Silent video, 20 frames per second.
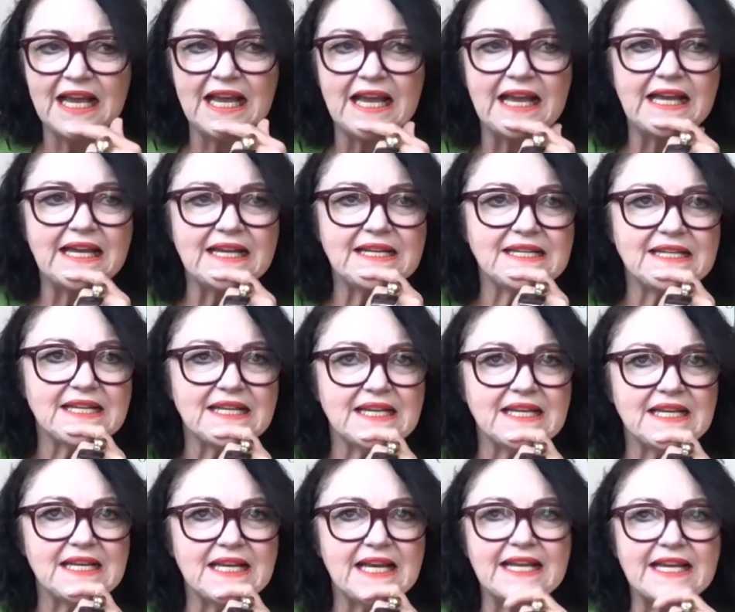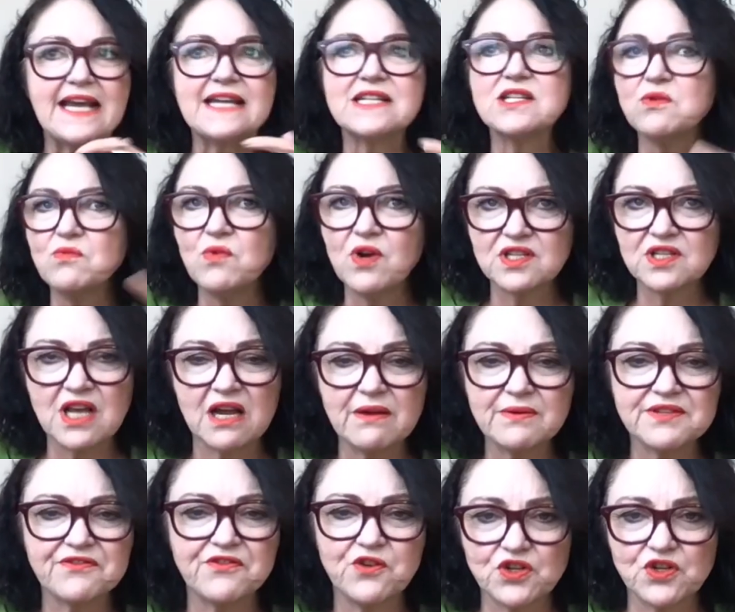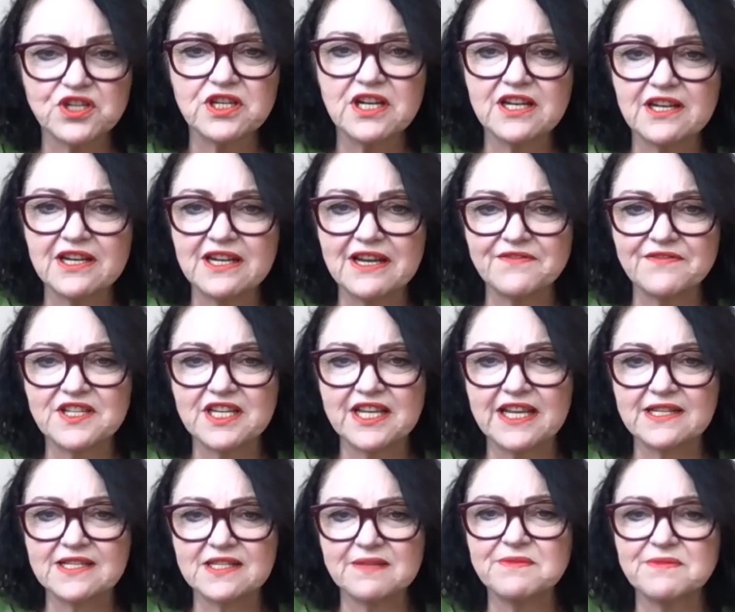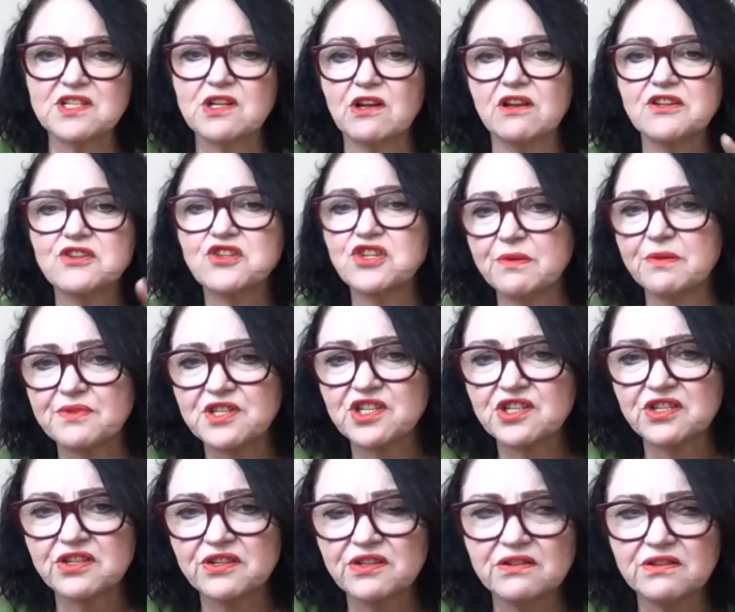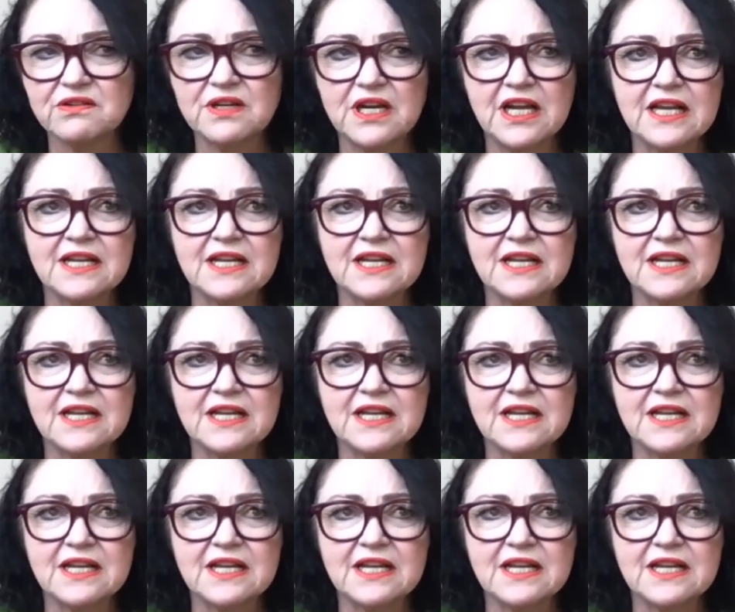And and as it was, I was fortunate enough to get some scholarships to